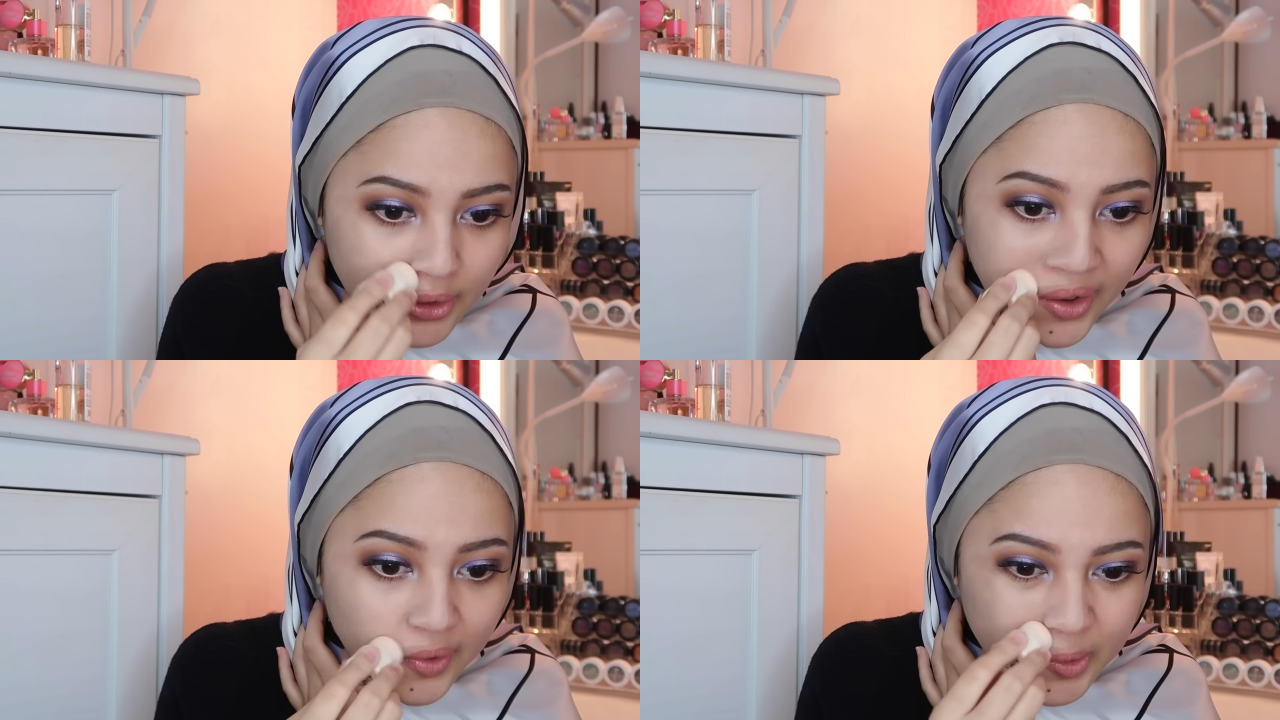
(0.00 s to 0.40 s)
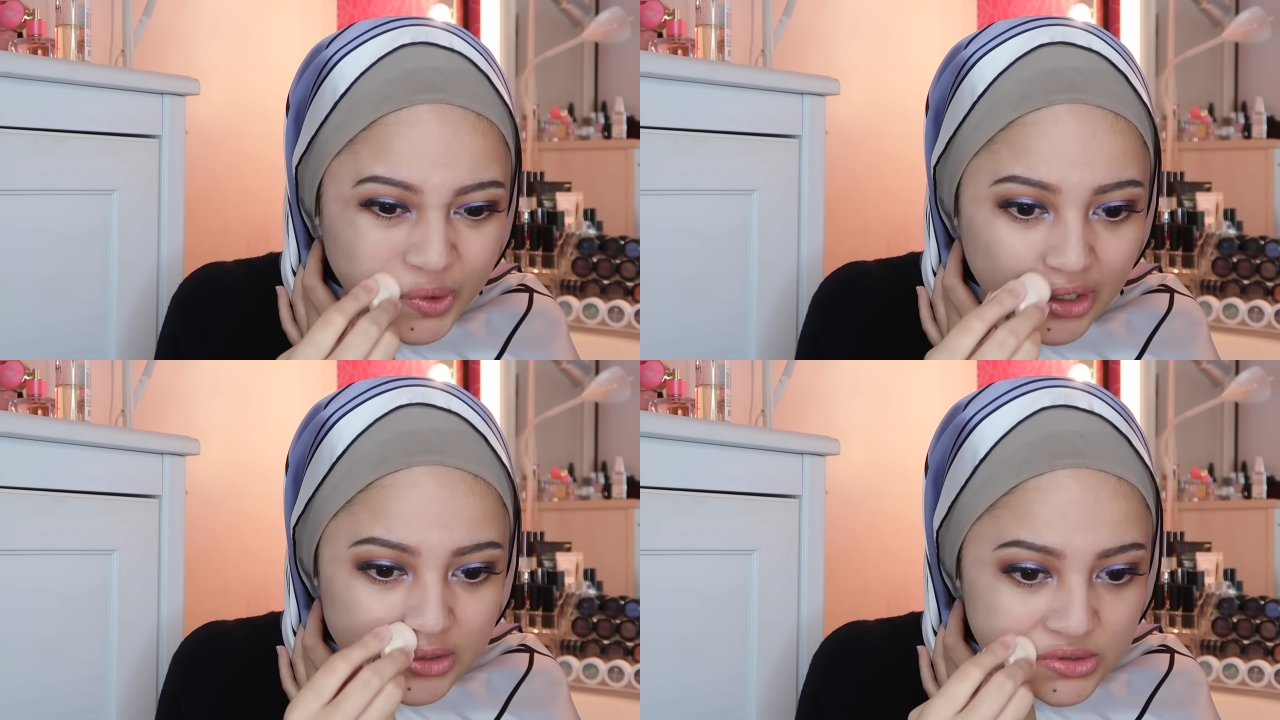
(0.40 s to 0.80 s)
like it
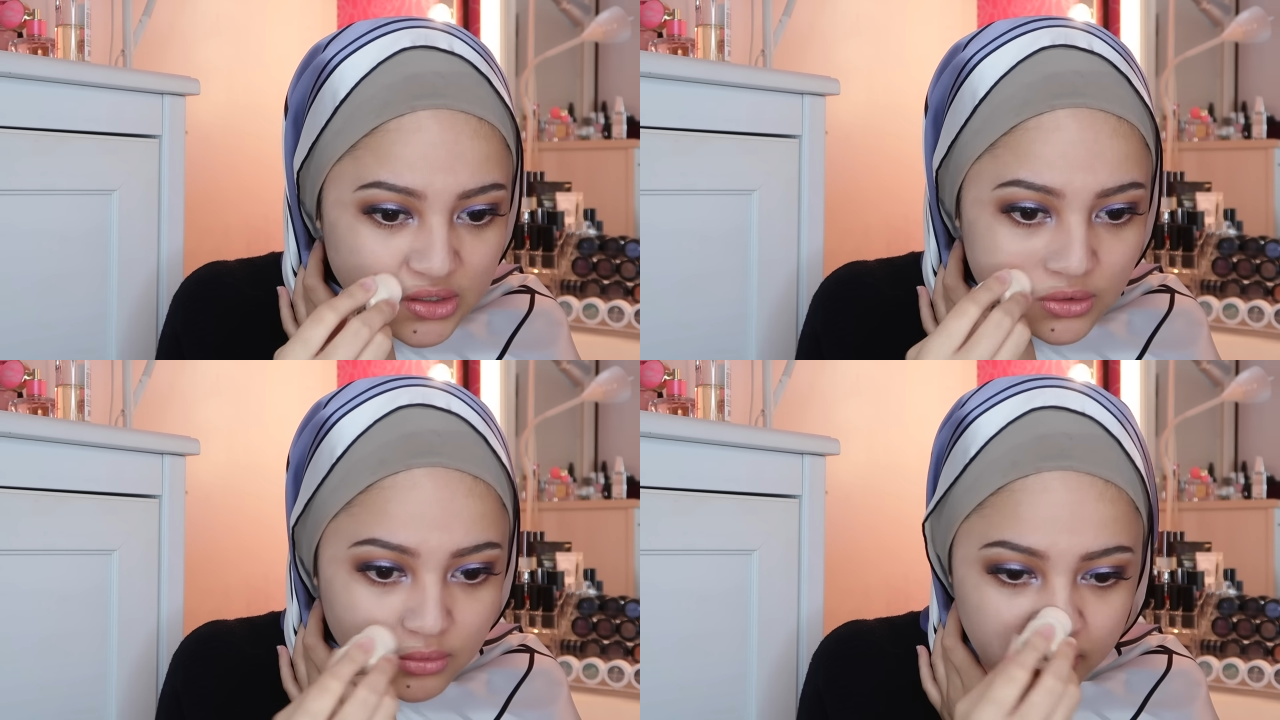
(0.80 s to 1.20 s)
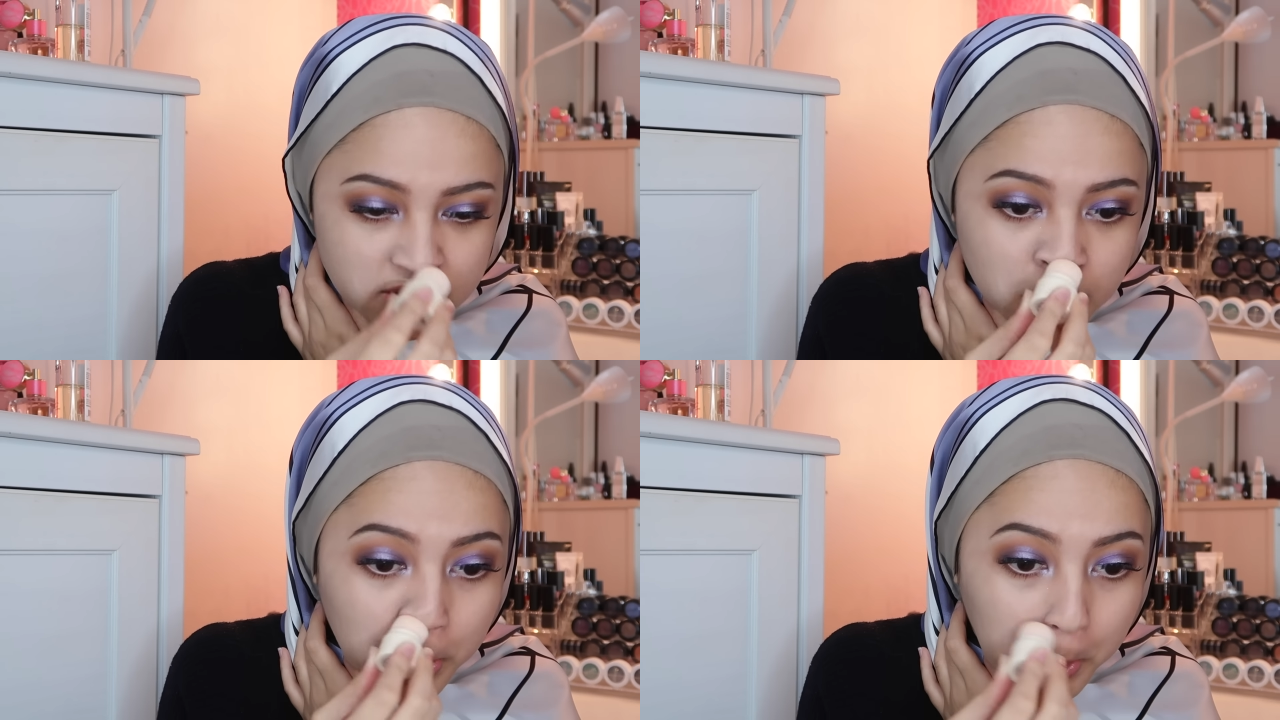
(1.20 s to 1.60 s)
doesn't stick to my
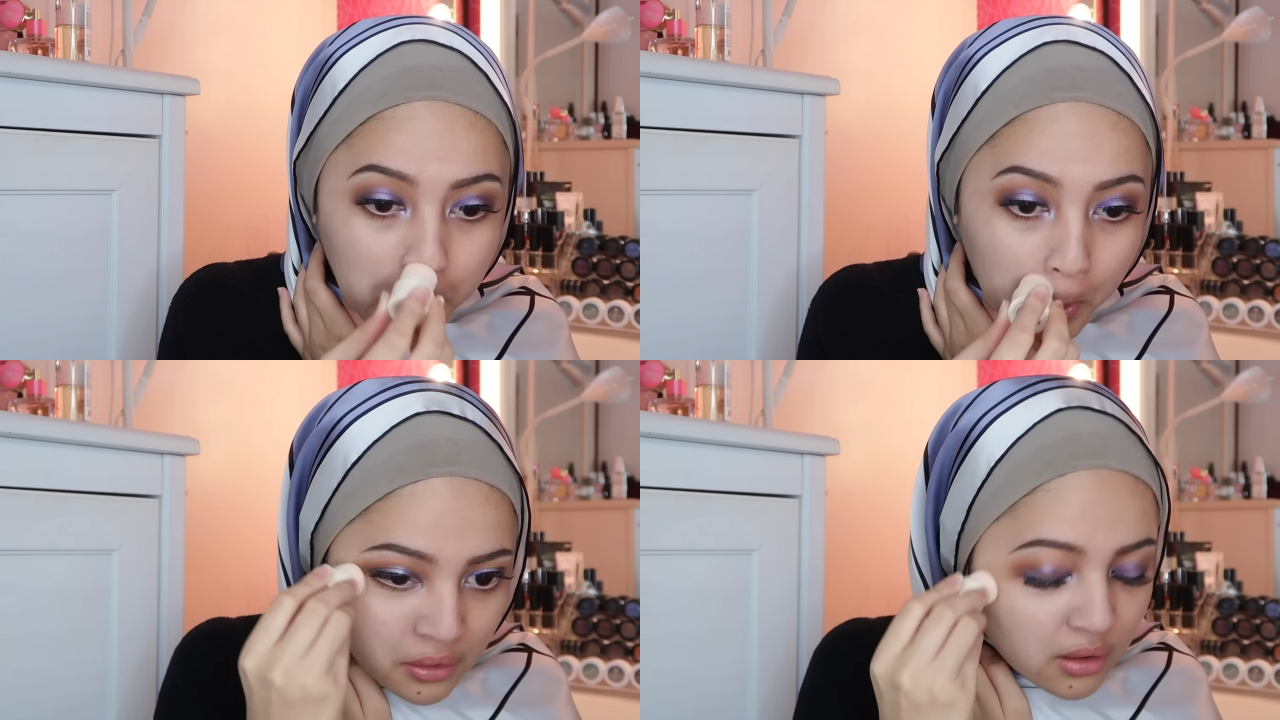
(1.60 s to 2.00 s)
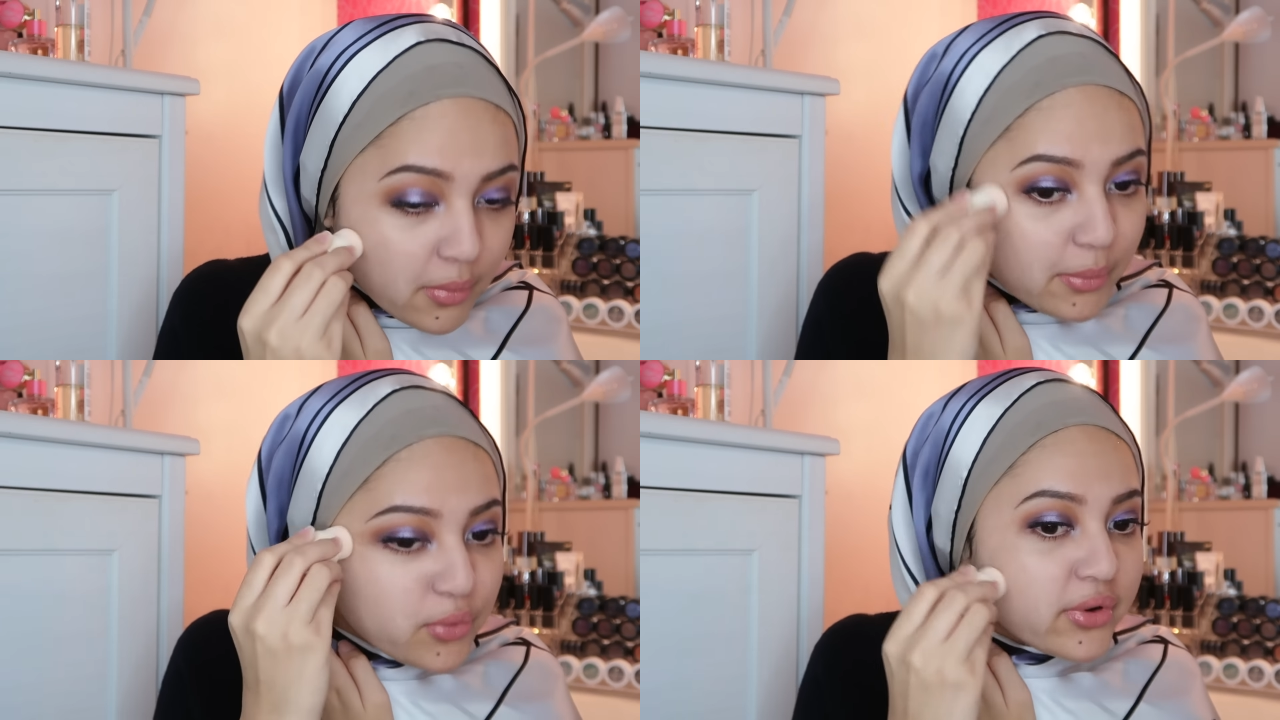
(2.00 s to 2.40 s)
skin?
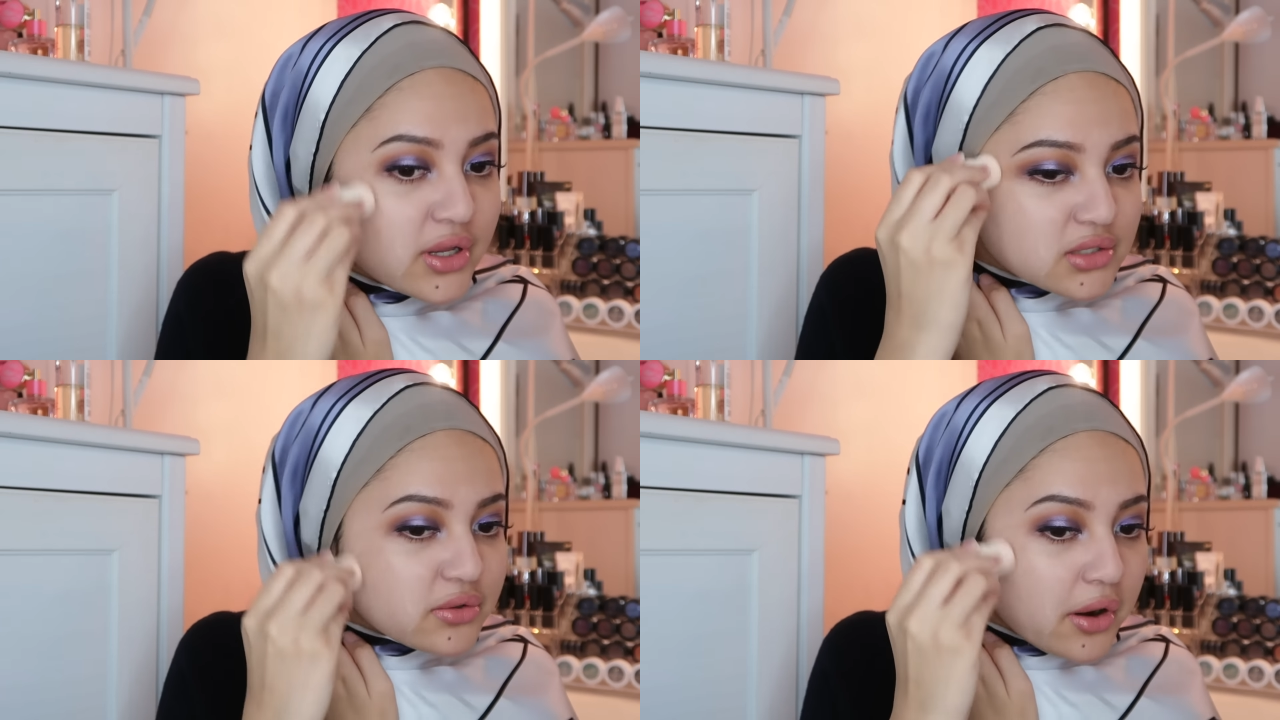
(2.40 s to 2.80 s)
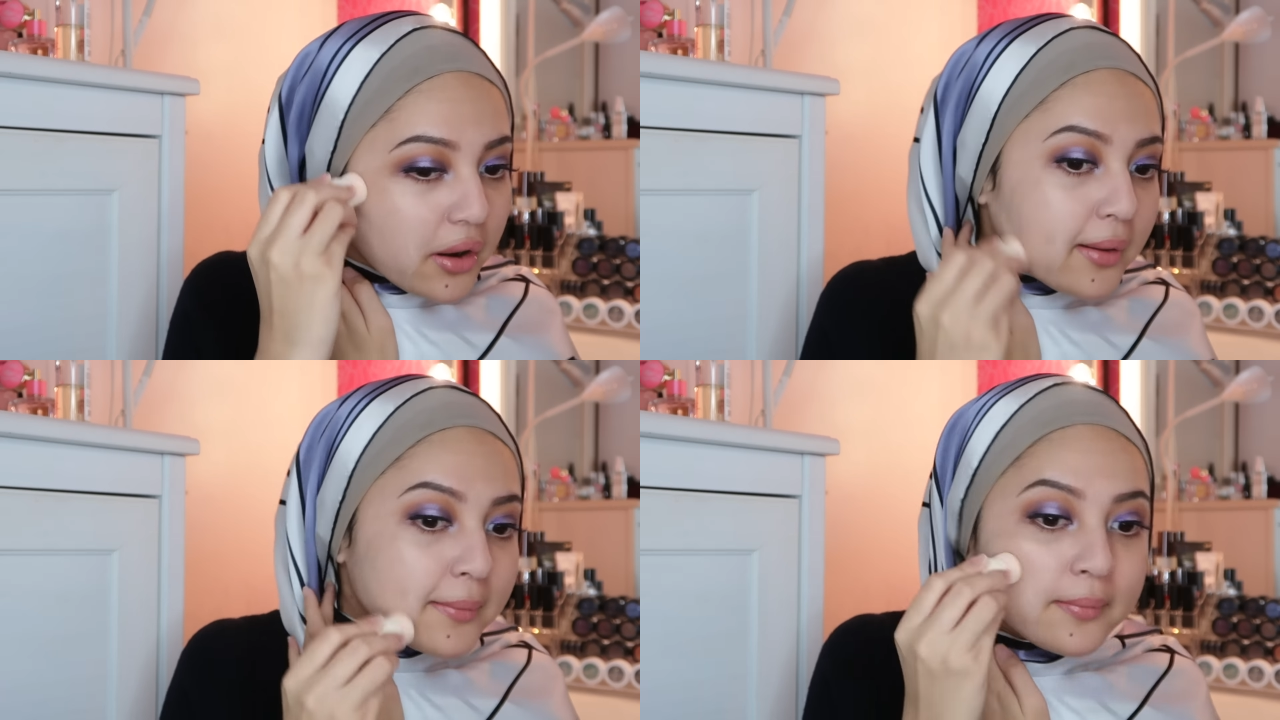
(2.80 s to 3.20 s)
Maybe I'm doing this wrong.